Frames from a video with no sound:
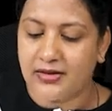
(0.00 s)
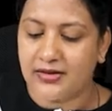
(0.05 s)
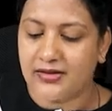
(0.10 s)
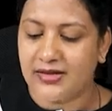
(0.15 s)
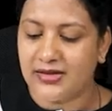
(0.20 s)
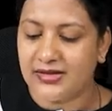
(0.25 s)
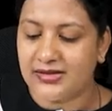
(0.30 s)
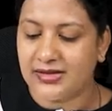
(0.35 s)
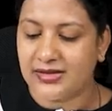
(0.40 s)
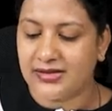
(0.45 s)

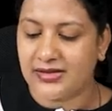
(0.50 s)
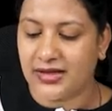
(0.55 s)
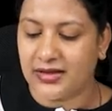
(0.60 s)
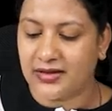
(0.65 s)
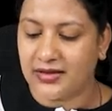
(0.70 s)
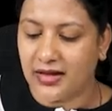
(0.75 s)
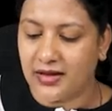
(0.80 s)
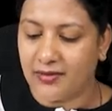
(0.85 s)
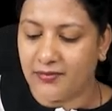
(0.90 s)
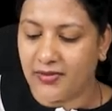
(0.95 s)
This is
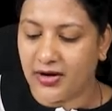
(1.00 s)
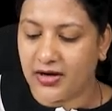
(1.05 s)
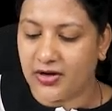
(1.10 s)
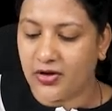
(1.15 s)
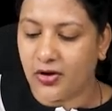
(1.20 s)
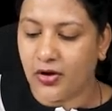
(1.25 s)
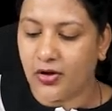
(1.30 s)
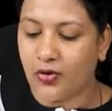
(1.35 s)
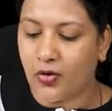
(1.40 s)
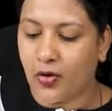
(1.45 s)
nothing but
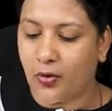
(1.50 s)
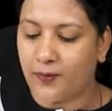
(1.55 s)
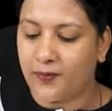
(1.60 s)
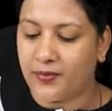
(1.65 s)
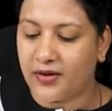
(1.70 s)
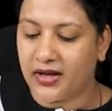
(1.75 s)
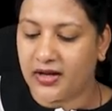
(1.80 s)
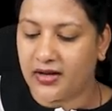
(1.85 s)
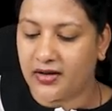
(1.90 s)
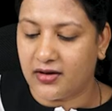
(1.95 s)
your
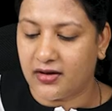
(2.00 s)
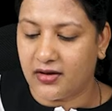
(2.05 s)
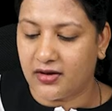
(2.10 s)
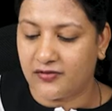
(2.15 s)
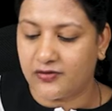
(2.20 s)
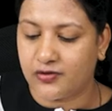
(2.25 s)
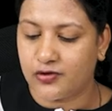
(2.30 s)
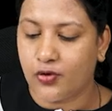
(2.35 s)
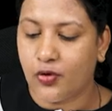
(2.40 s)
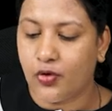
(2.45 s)
optic
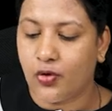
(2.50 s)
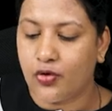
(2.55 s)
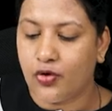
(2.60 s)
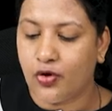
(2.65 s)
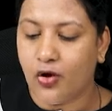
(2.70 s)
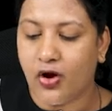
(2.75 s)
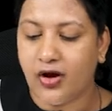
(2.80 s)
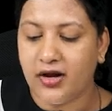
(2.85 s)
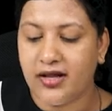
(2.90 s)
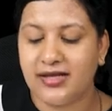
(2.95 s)
nerve. So
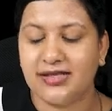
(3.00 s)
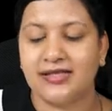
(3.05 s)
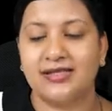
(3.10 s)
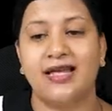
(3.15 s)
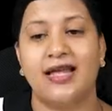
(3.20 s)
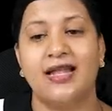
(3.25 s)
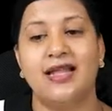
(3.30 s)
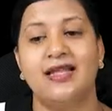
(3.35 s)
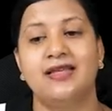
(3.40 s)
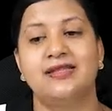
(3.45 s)
Onodi
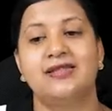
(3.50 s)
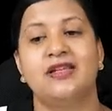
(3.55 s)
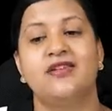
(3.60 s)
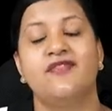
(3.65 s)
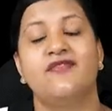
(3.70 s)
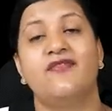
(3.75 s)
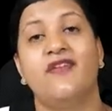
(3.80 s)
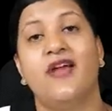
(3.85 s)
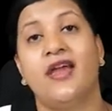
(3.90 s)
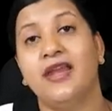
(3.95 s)
cell is
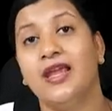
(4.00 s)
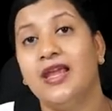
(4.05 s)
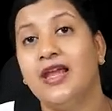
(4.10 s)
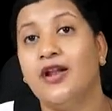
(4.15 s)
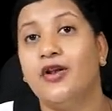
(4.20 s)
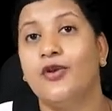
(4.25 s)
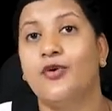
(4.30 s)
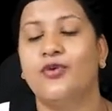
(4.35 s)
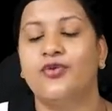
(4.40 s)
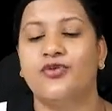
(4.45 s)
in very
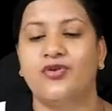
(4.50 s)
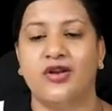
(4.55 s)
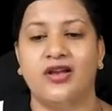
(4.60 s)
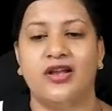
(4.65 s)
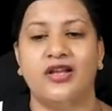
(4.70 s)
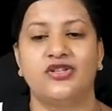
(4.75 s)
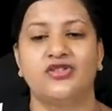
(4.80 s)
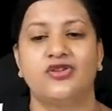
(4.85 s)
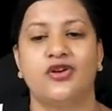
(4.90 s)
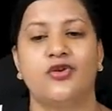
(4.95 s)
close
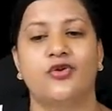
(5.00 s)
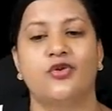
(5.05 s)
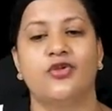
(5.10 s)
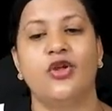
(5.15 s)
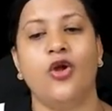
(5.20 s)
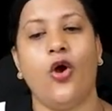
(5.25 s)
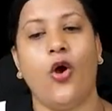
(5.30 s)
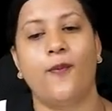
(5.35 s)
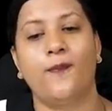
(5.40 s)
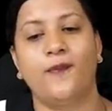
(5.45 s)
relation to
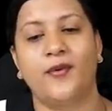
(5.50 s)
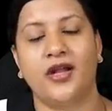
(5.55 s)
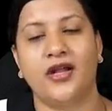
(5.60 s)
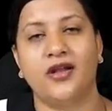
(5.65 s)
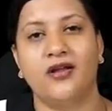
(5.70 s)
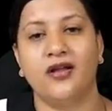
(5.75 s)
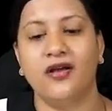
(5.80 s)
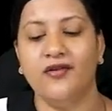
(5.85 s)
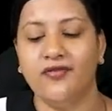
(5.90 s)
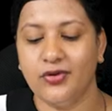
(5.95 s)
the
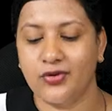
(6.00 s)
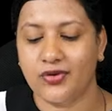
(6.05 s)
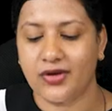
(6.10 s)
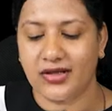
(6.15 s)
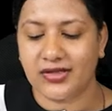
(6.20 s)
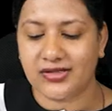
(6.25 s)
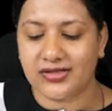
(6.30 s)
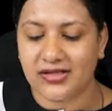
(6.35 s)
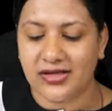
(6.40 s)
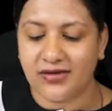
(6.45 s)
optic nerve. You
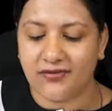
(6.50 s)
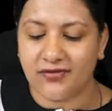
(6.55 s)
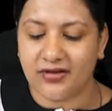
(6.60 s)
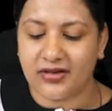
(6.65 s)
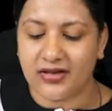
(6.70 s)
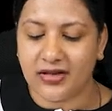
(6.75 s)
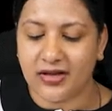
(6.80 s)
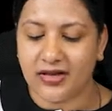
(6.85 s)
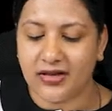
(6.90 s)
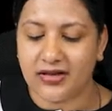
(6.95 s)
can see
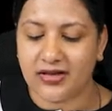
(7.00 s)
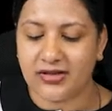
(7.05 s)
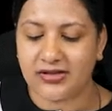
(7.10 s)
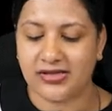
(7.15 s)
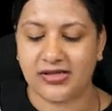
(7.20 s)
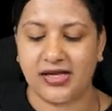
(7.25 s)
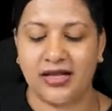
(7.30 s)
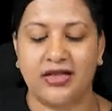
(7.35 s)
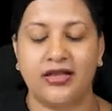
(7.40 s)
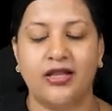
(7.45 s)
within the
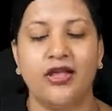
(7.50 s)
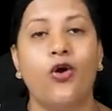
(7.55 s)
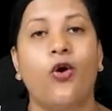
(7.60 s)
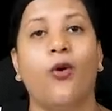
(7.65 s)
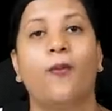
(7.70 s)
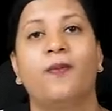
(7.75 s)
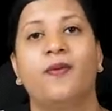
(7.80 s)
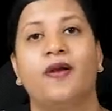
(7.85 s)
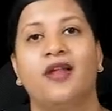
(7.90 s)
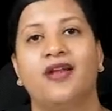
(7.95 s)
cell the
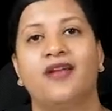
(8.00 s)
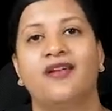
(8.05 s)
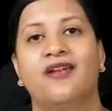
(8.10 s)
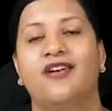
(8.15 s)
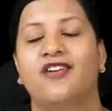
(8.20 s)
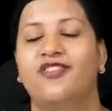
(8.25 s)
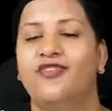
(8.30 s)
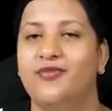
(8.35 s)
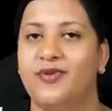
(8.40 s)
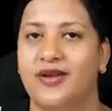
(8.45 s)
optic
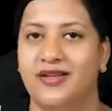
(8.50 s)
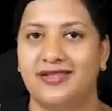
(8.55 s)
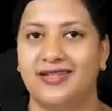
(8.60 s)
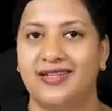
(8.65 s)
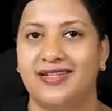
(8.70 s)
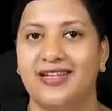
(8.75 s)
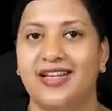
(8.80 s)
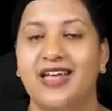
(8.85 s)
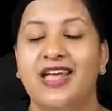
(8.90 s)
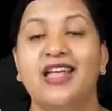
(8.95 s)
nerve
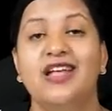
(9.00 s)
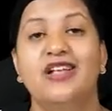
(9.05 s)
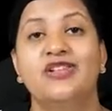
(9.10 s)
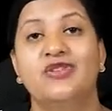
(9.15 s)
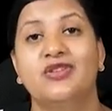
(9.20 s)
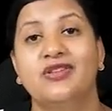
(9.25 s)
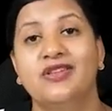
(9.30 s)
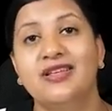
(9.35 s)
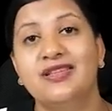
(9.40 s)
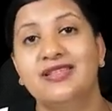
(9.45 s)
present.
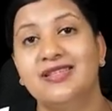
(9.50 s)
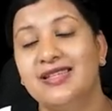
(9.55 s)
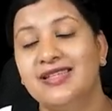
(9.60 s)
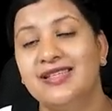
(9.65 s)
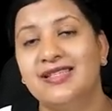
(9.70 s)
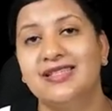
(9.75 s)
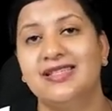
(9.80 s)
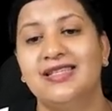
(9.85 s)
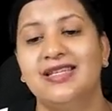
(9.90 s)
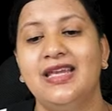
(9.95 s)
So this
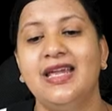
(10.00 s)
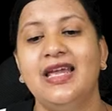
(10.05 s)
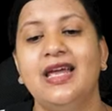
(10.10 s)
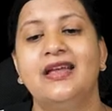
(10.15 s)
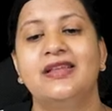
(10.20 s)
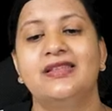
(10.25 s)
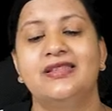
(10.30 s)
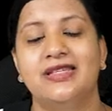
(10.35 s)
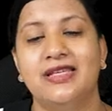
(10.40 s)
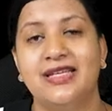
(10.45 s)
is the
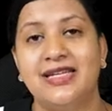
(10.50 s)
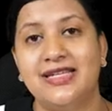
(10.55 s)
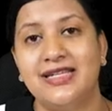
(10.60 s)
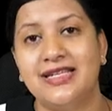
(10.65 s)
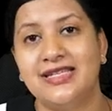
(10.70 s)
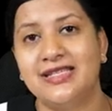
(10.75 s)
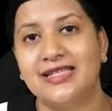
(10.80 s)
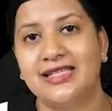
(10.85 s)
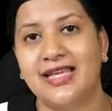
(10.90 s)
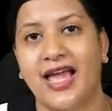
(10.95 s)

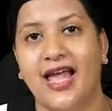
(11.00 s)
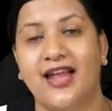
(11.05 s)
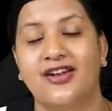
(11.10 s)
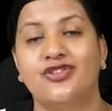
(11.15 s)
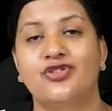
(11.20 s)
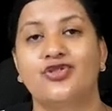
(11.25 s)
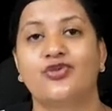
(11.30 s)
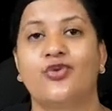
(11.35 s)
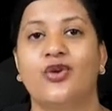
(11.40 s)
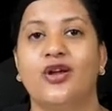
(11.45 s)
CT scan
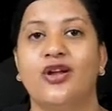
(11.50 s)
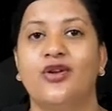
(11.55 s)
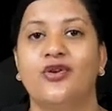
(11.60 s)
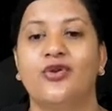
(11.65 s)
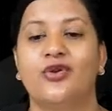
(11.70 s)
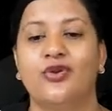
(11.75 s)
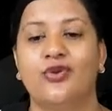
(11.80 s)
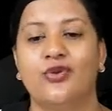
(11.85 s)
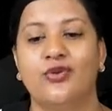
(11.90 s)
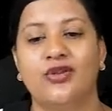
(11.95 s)
showing
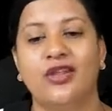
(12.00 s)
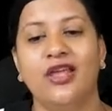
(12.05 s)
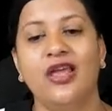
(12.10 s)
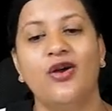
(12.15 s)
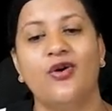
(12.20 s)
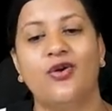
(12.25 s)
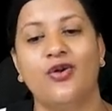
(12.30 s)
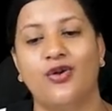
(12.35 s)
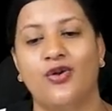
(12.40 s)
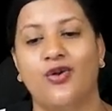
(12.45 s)
to you the
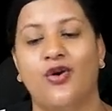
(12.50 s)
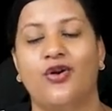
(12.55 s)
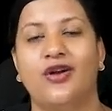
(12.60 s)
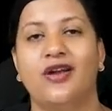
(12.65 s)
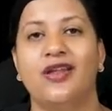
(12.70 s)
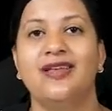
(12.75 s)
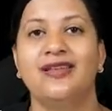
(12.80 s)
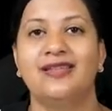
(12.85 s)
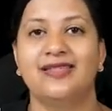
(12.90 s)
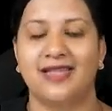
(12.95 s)

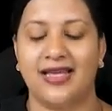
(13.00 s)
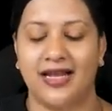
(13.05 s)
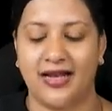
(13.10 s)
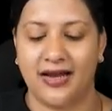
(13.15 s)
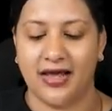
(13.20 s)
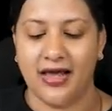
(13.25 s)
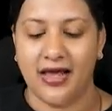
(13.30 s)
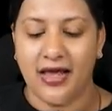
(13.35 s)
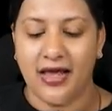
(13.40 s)
Onodi cell.